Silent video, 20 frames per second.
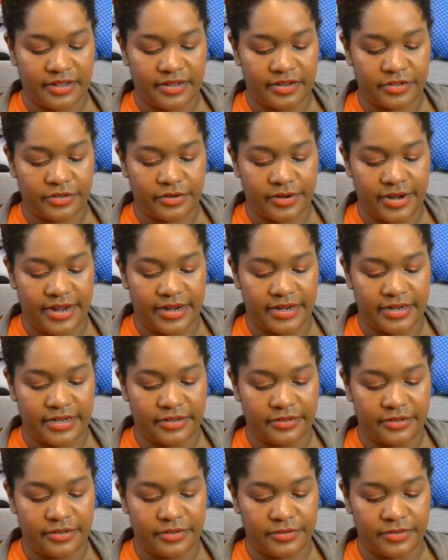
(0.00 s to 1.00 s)
trying to
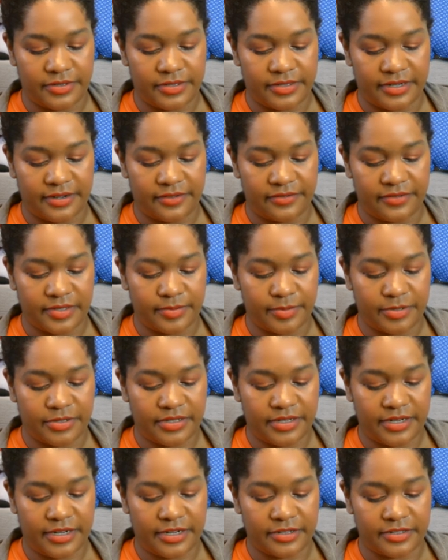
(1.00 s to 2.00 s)
do stuff,
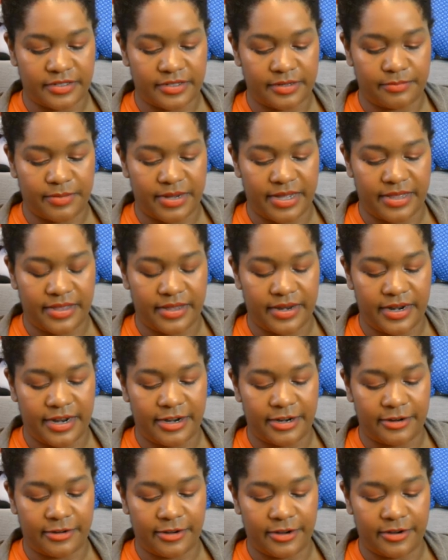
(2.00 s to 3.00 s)
especially because by then i
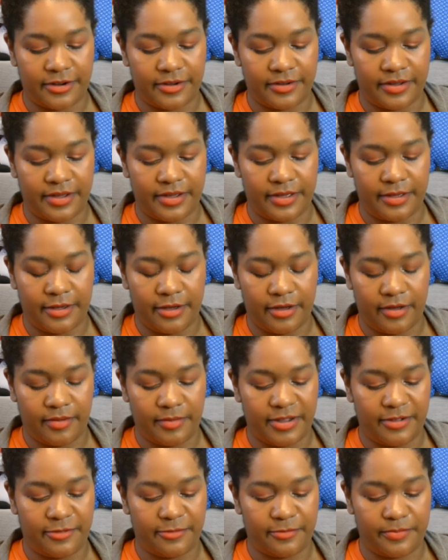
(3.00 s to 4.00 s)
had uh, all
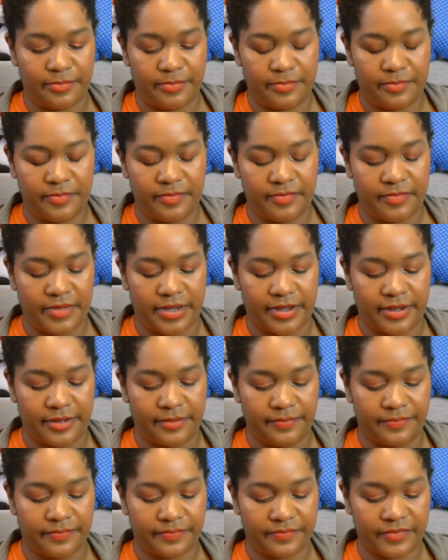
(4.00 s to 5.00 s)
my,
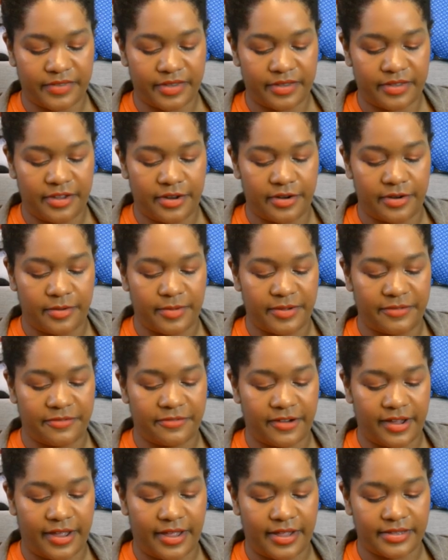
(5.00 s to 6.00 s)
um, you know, my
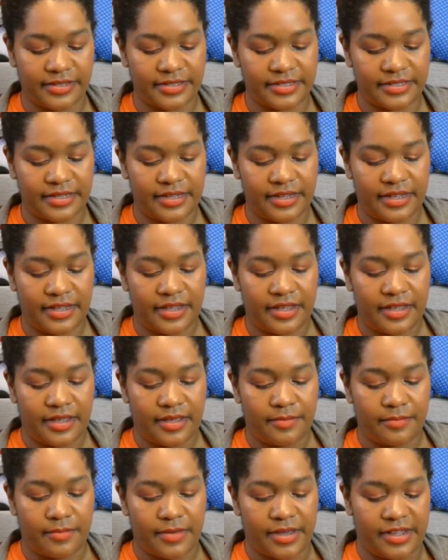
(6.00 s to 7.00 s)
friends,
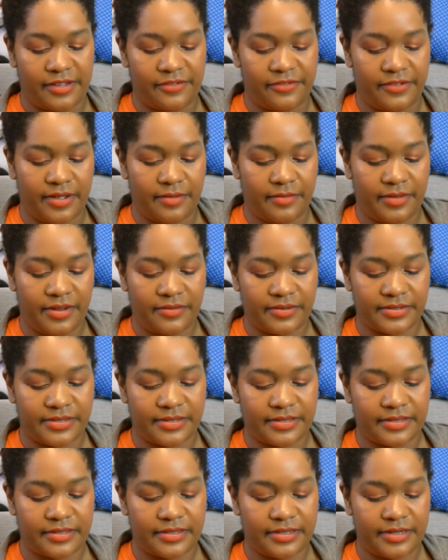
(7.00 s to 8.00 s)
my family was
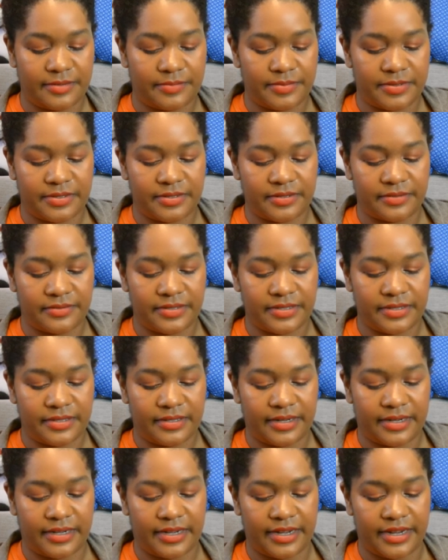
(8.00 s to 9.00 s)
asleep, so it wasn't
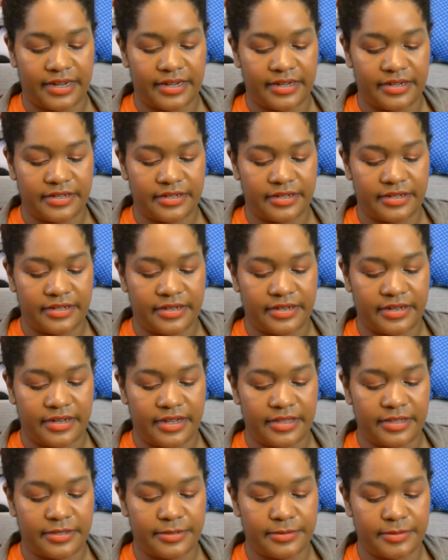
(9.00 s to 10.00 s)
like I could.
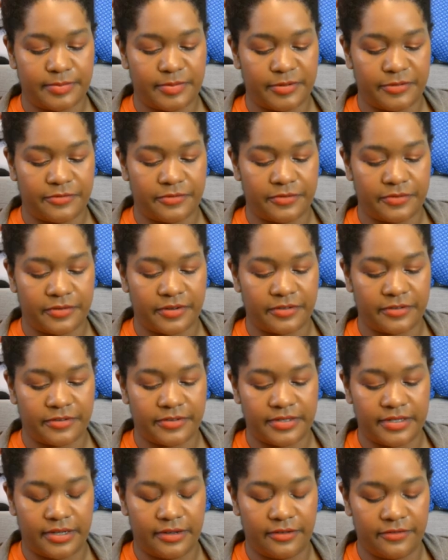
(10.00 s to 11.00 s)
And this was before
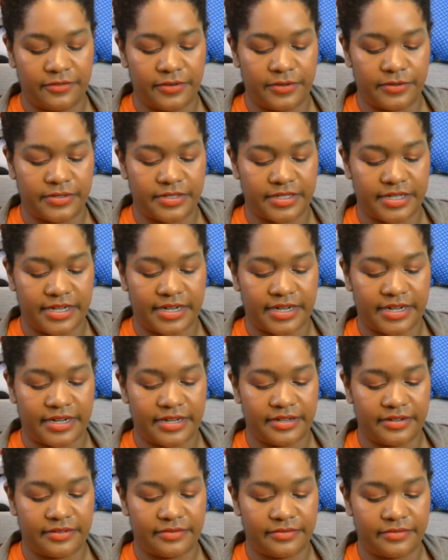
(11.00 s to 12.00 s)
cell phones. Like I,
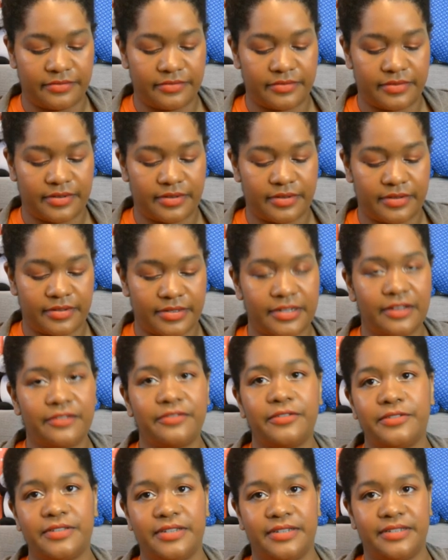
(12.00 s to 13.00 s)
cell
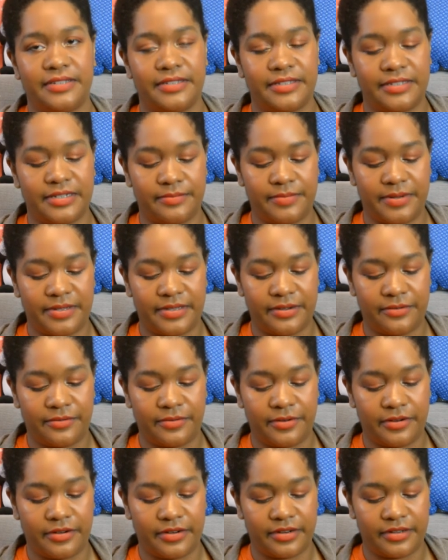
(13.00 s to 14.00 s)
phones existed, but they
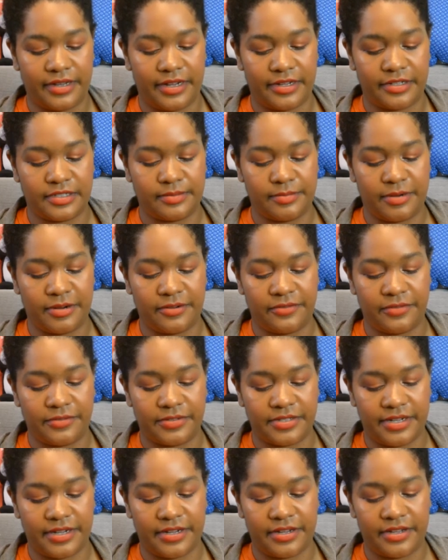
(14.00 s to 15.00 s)
weren't like smartphones.
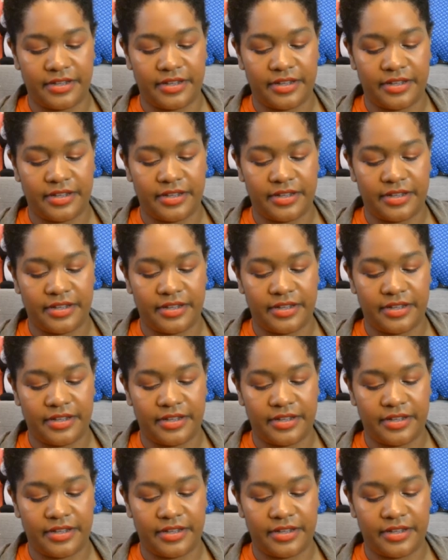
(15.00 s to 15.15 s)
Like